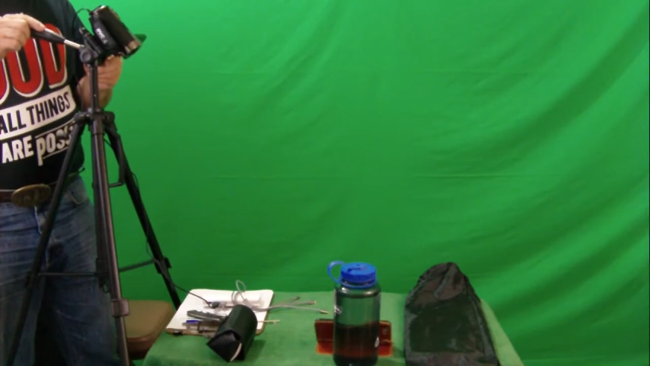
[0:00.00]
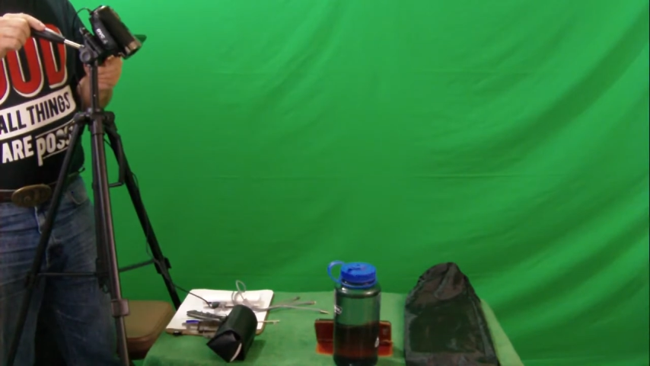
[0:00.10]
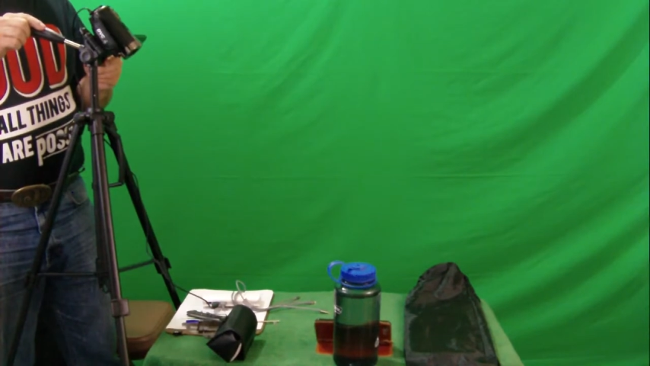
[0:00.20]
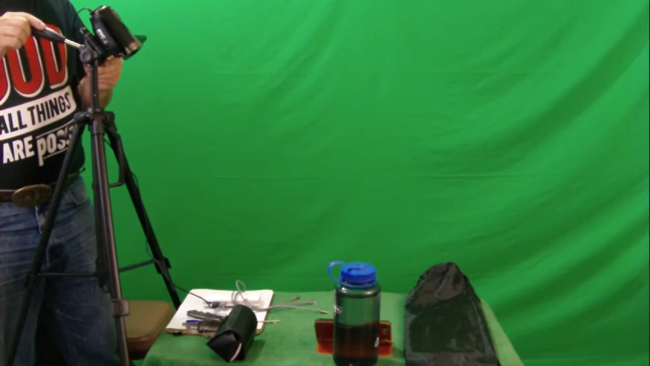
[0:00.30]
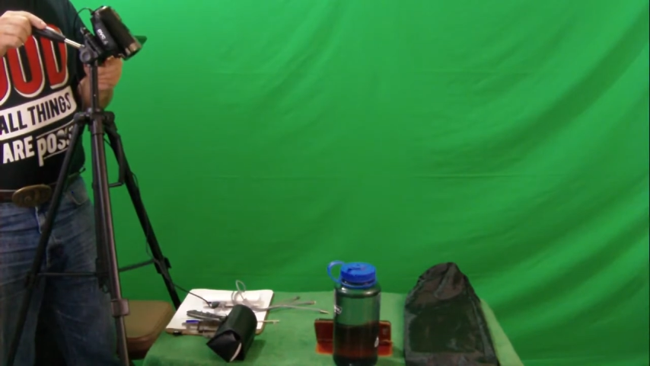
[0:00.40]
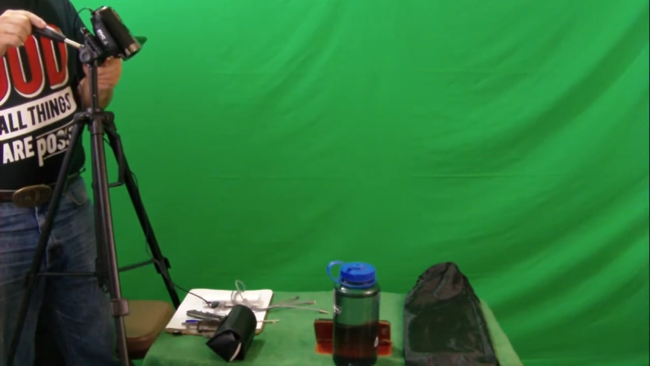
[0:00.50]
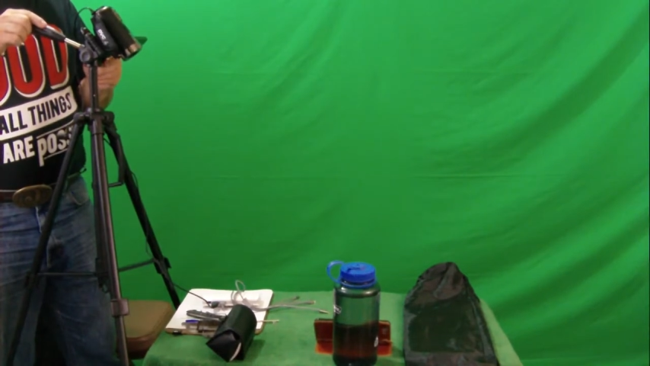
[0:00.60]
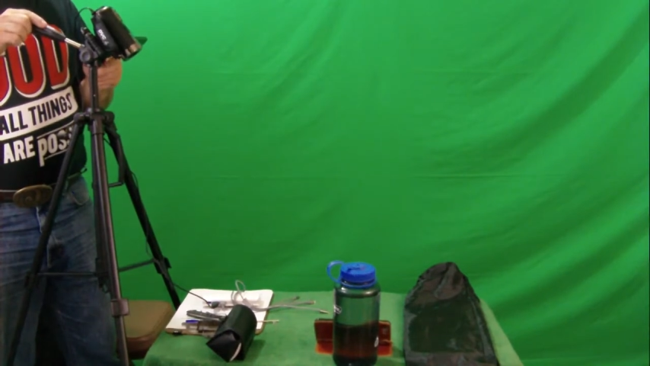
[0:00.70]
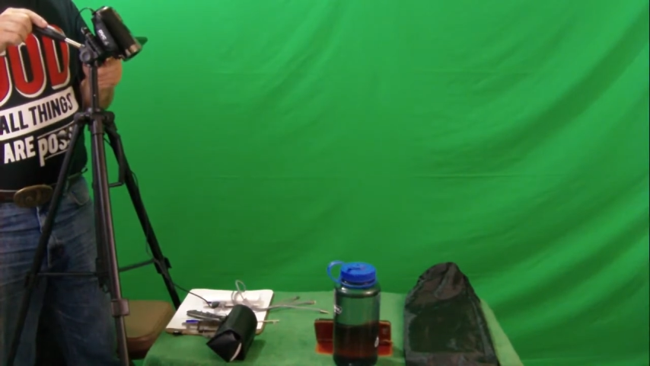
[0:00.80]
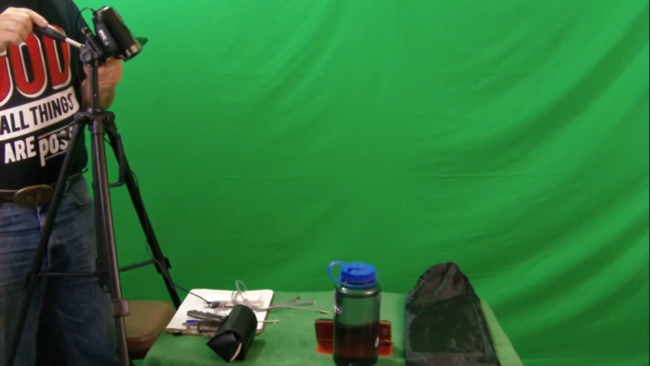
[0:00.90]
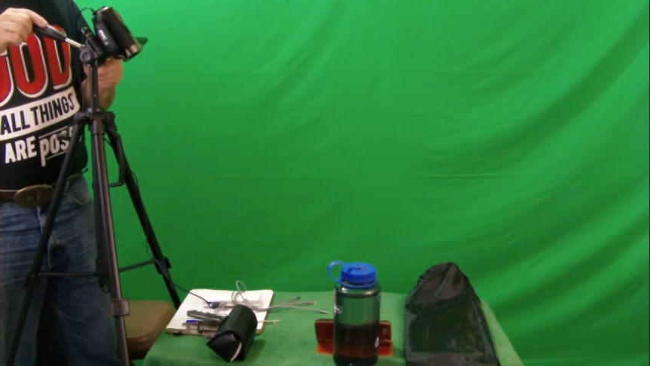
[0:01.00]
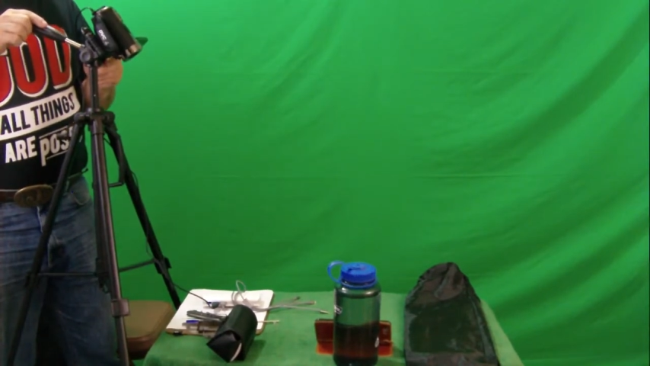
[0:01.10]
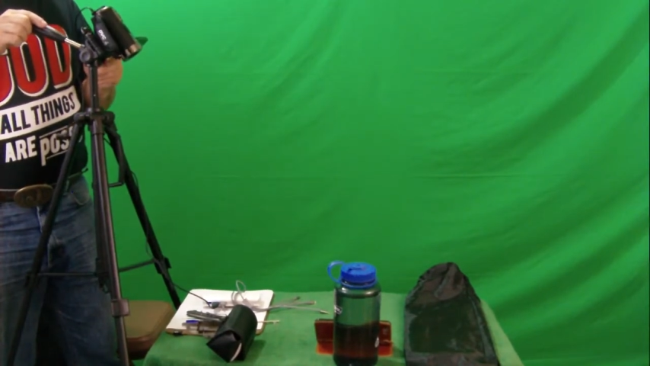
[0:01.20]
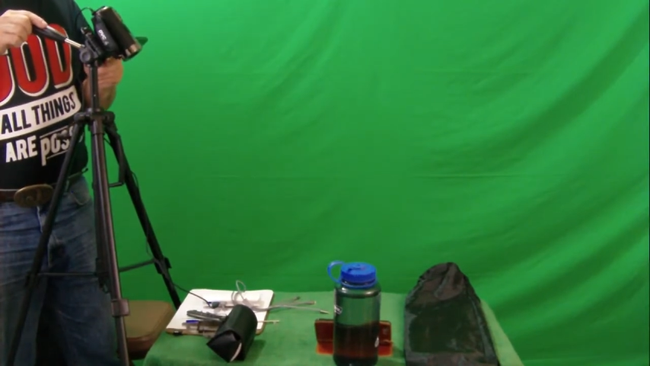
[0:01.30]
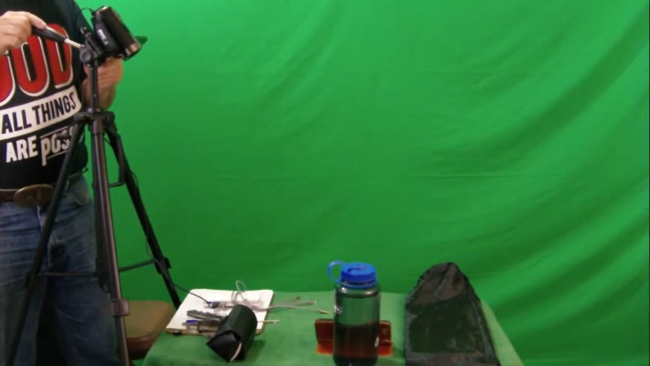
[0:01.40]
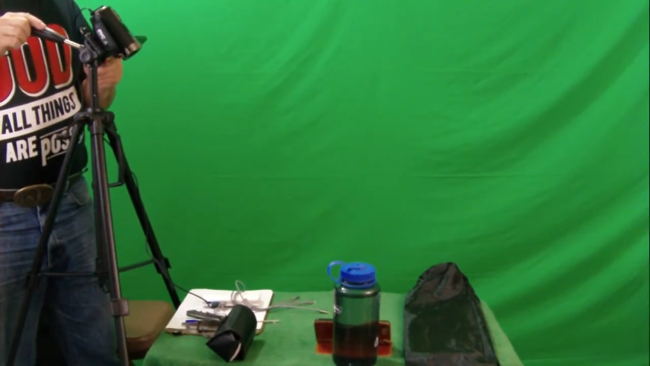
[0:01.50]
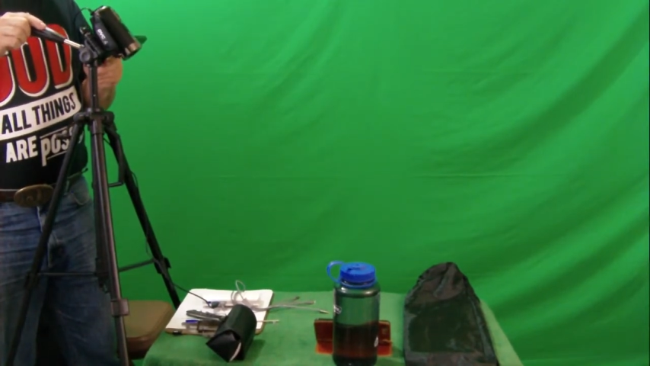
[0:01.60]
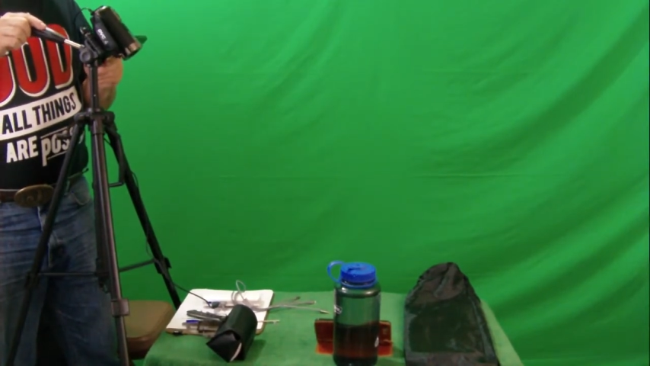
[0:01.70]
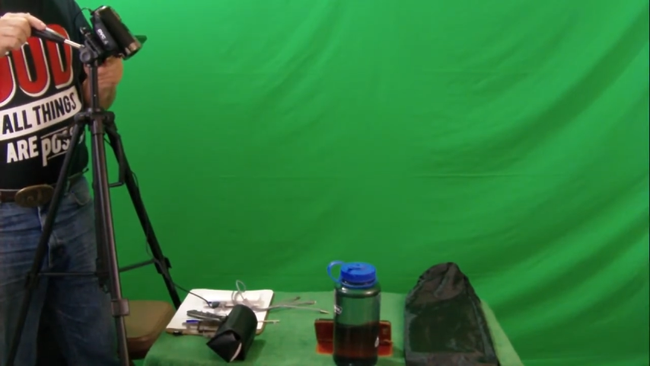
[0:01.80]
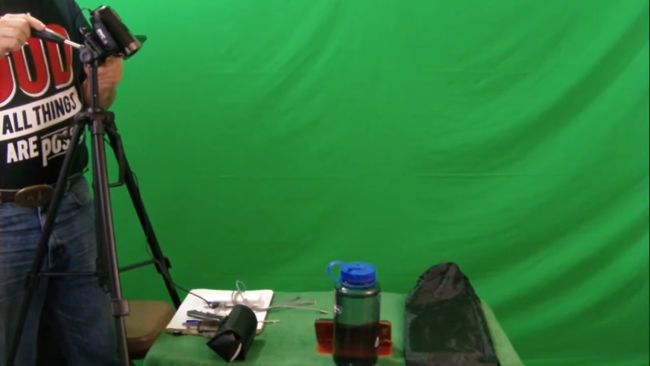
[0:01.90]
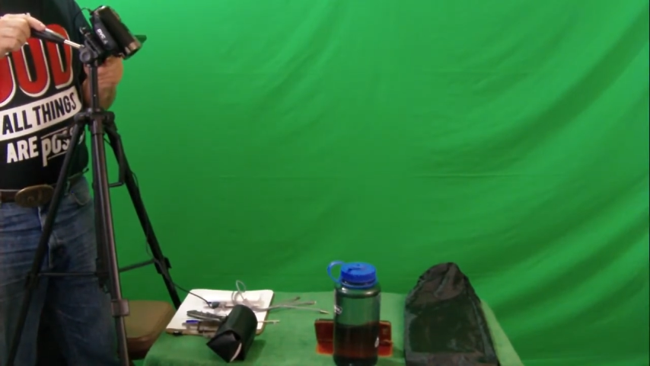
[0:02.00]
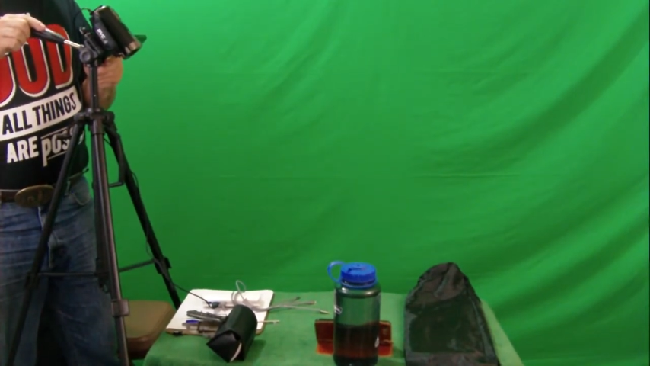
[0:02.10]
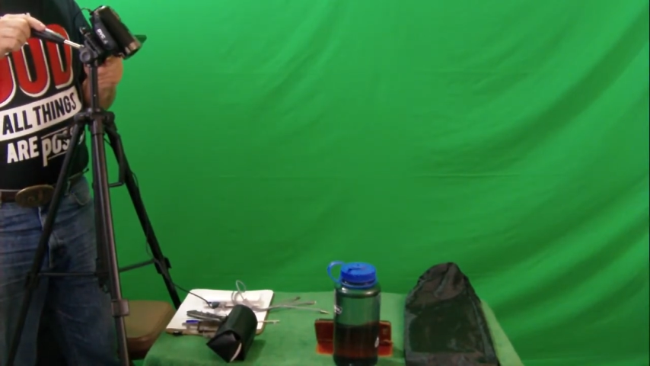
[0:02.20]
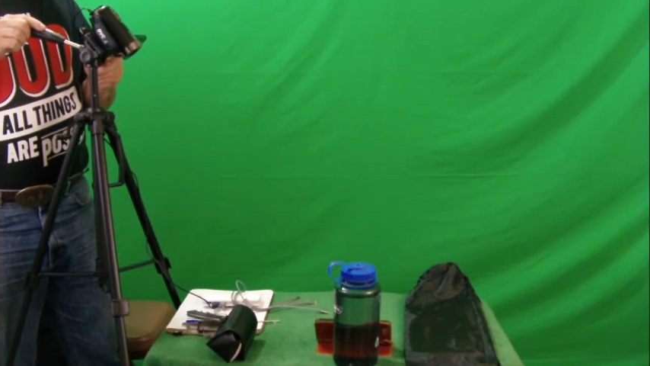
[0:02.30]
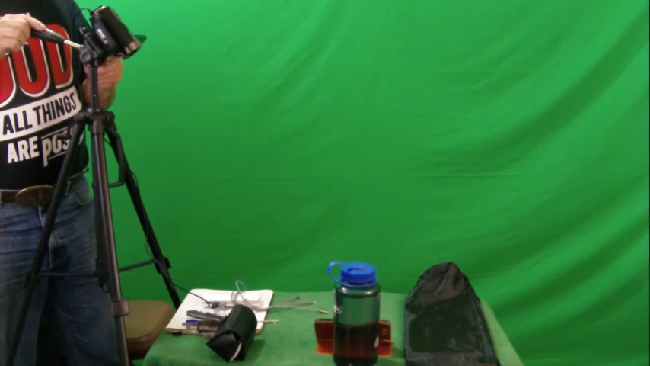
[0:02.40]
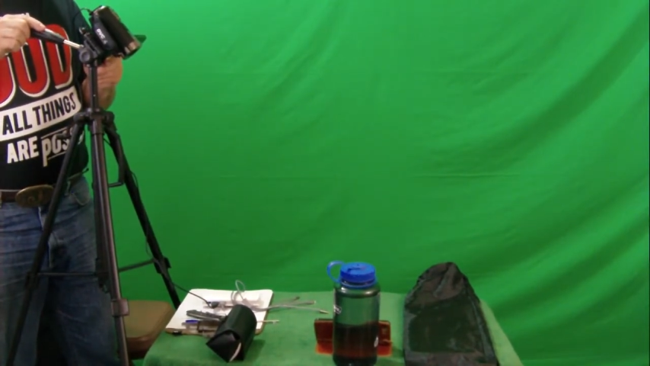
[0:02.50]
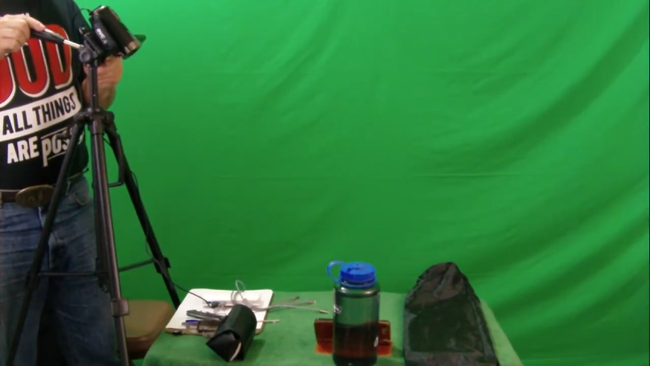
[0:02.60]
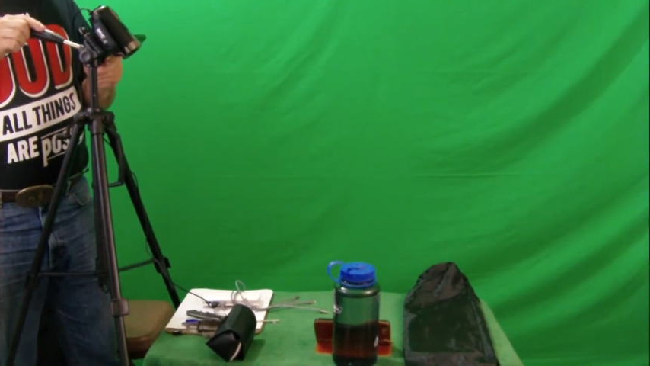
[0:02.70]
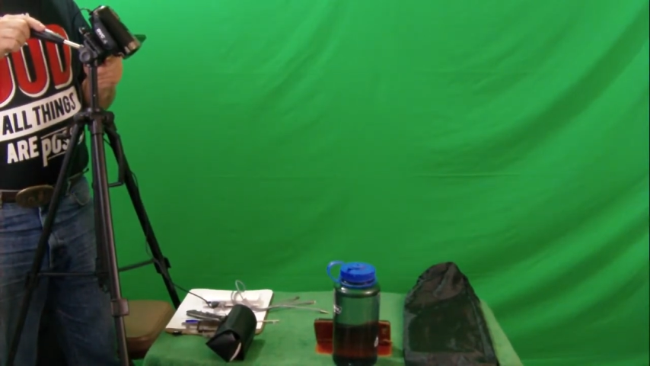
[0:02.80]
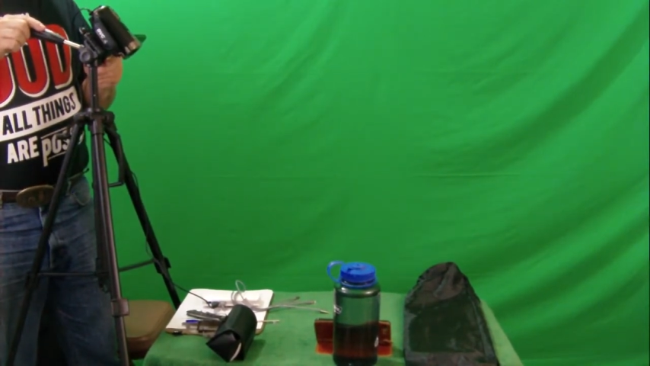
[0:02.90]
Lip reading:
[unreadable: no face in view]